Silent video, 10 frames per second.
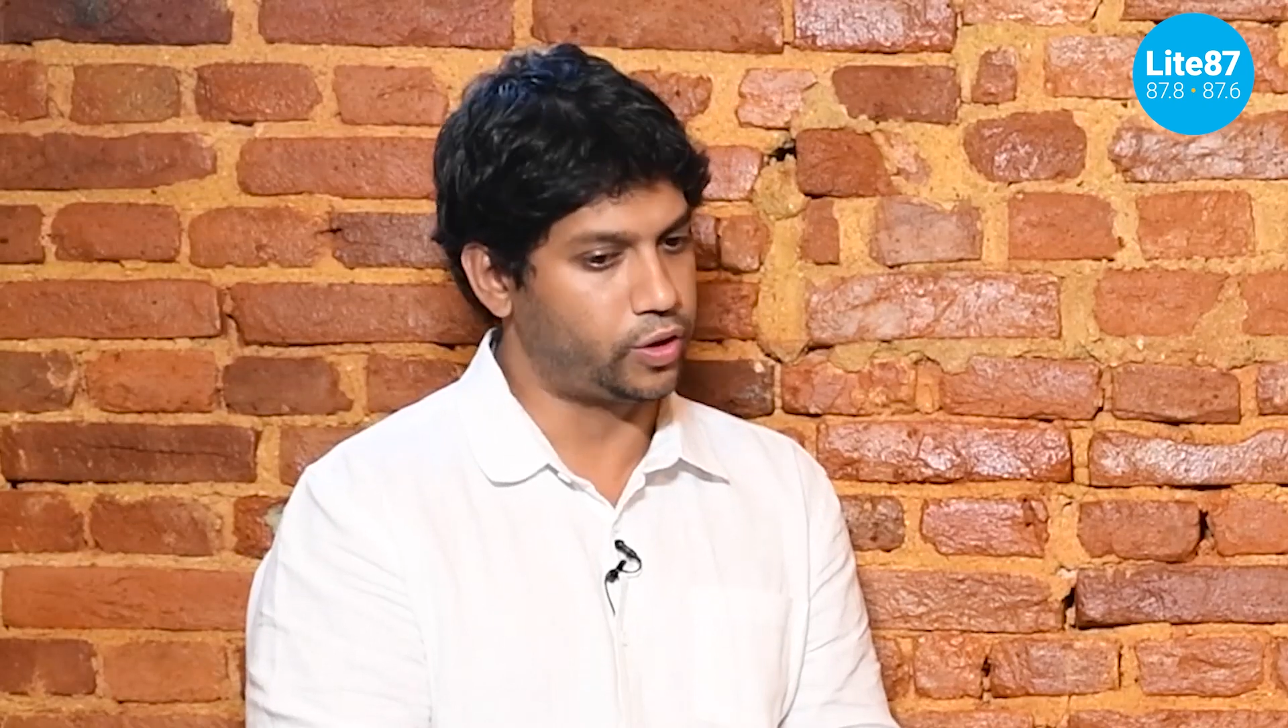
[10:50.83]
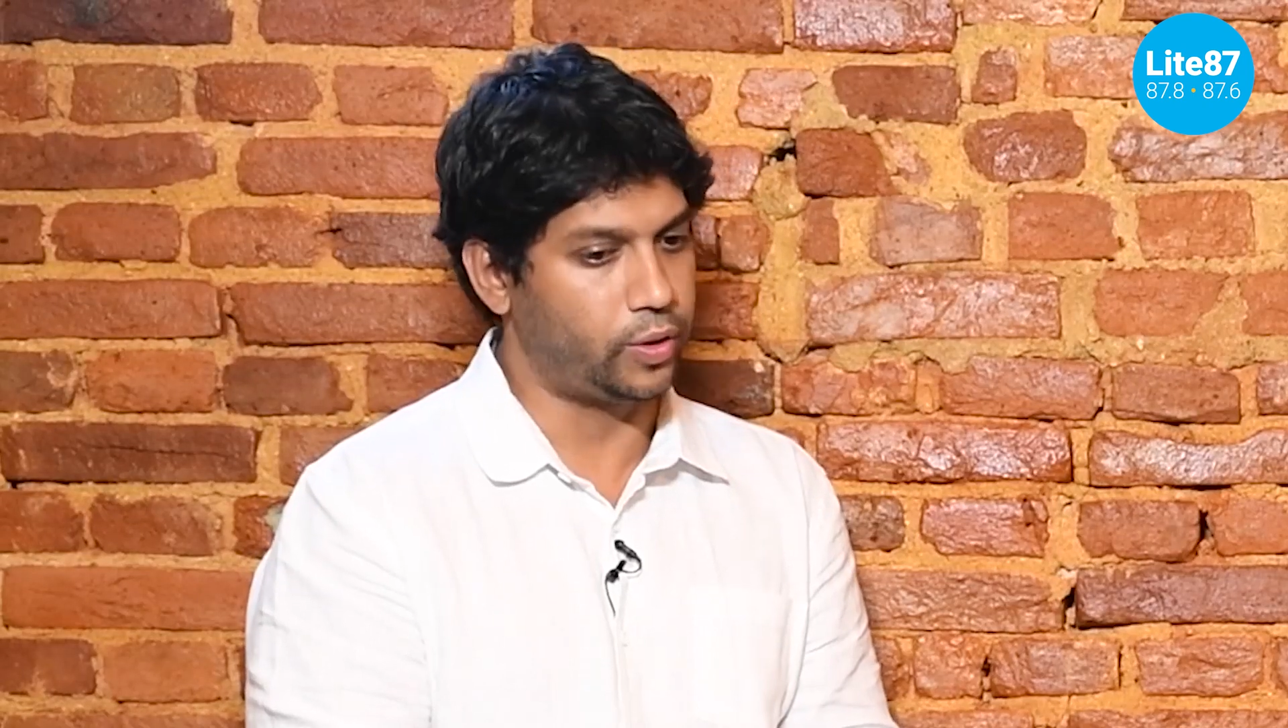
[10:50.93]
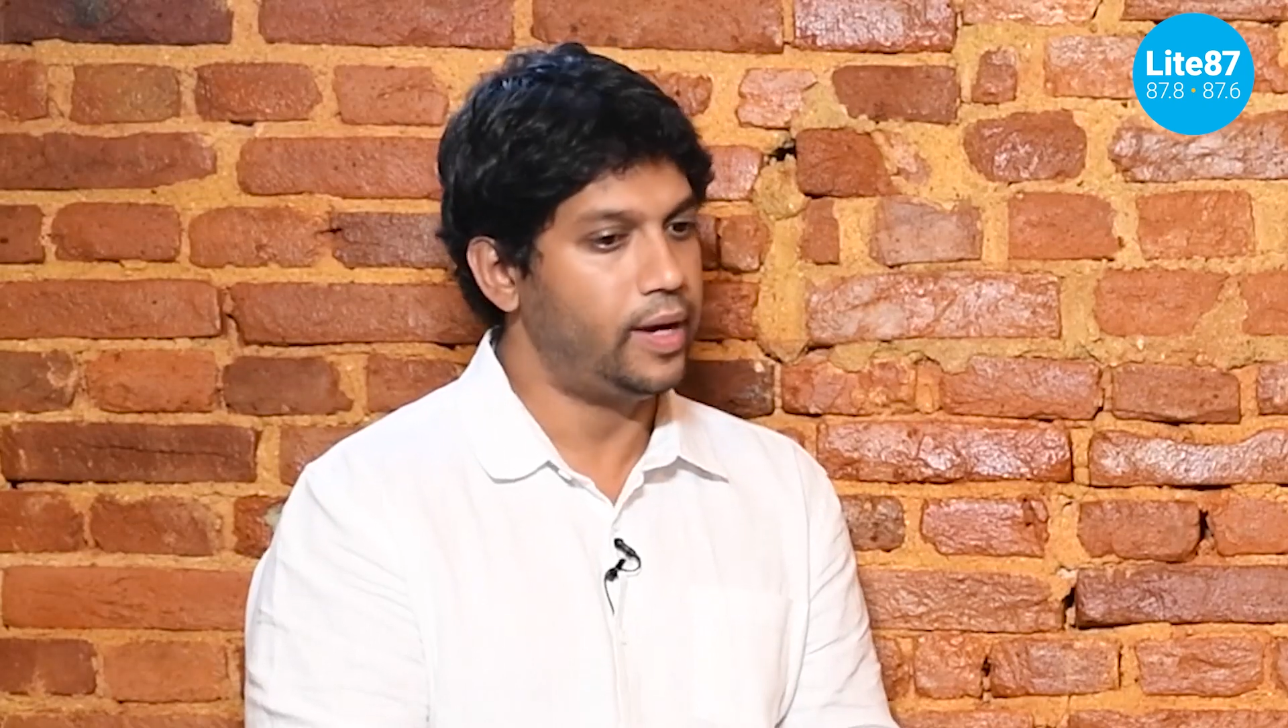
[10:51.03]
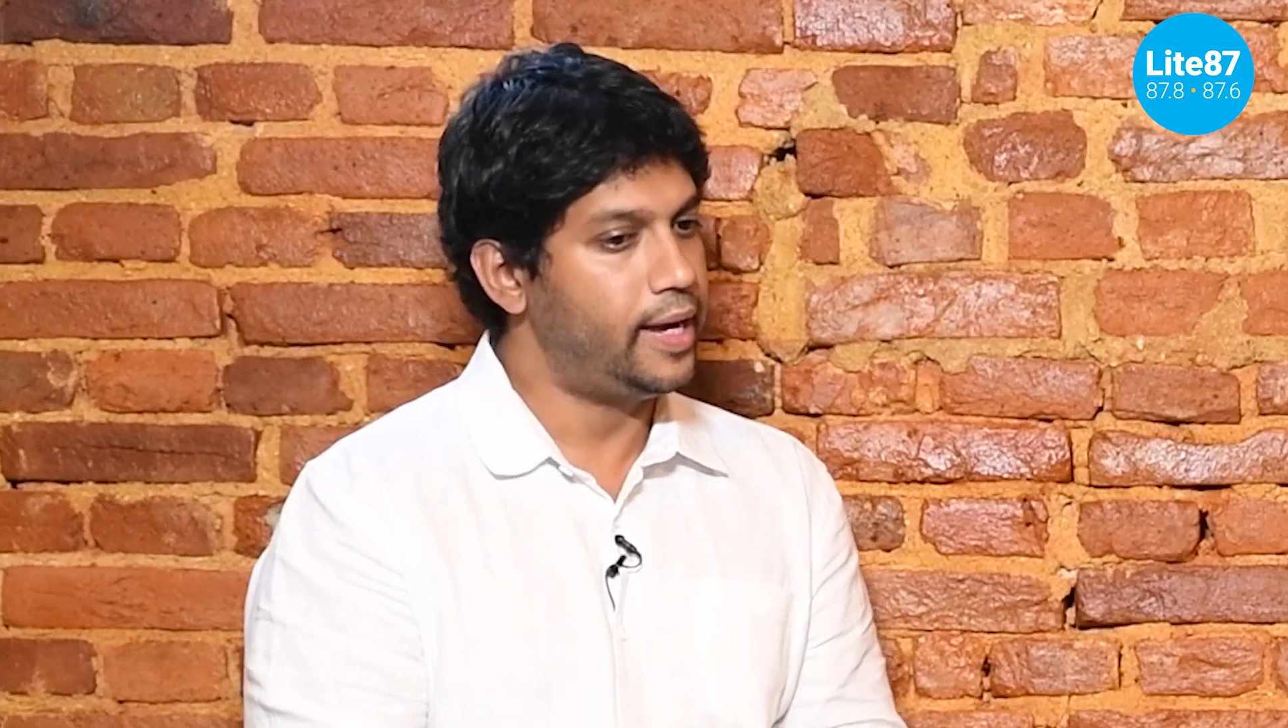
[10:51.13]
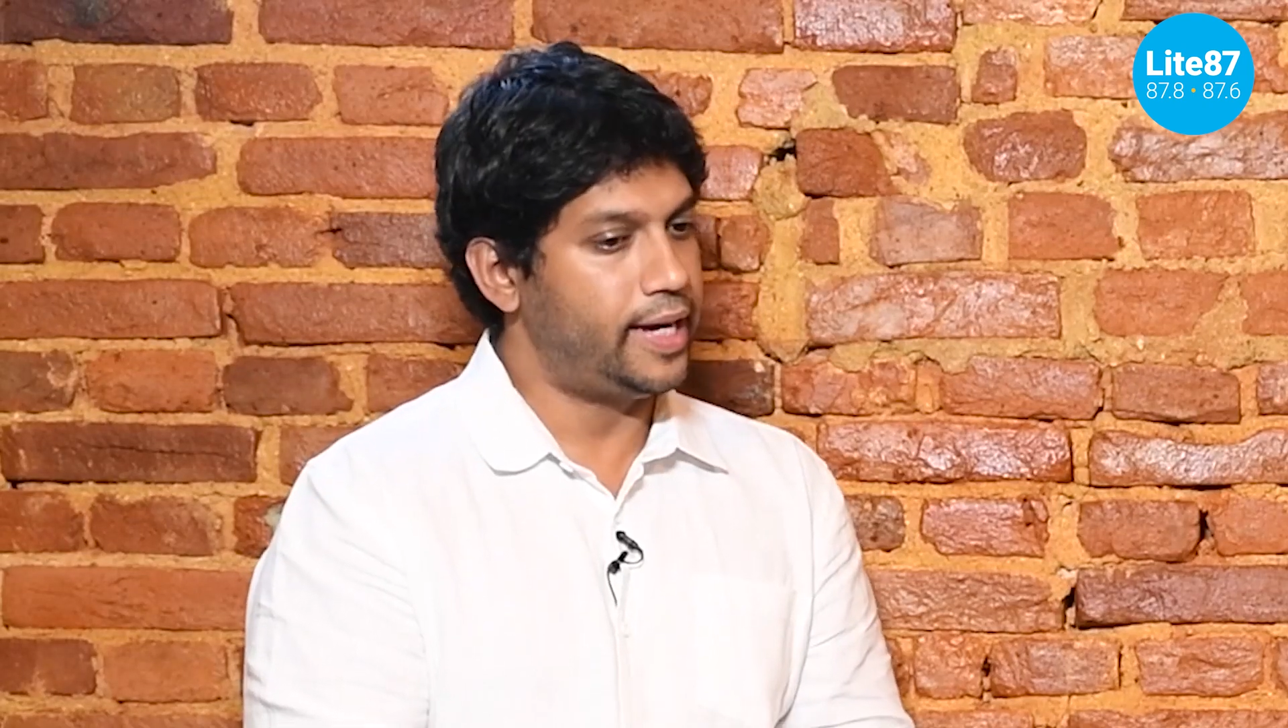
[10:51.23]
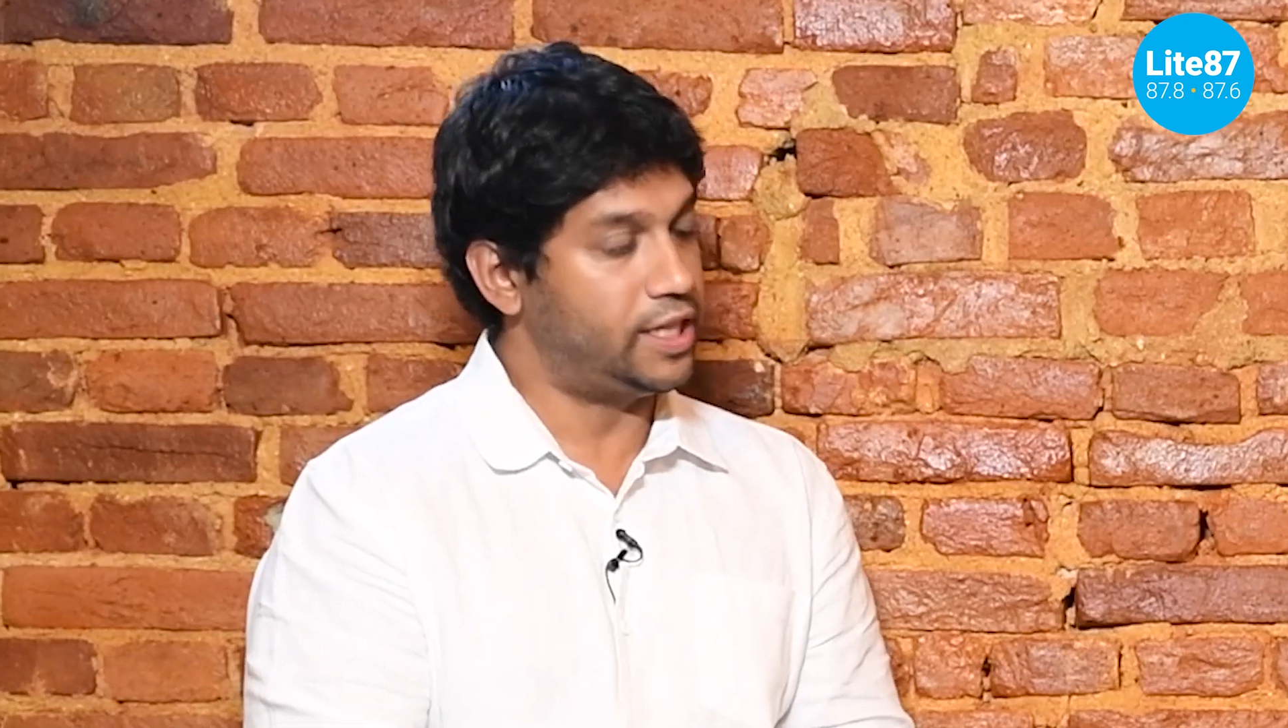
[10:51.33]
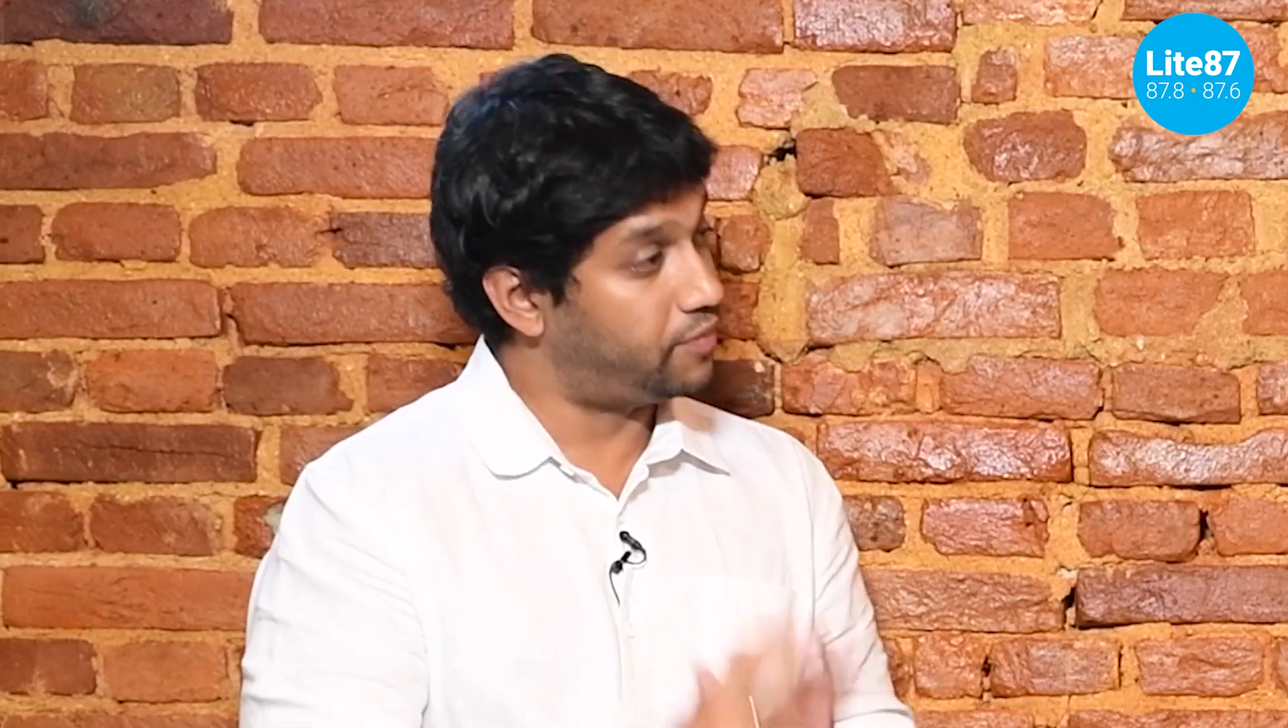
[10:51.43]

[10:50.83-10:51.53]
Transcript: So he's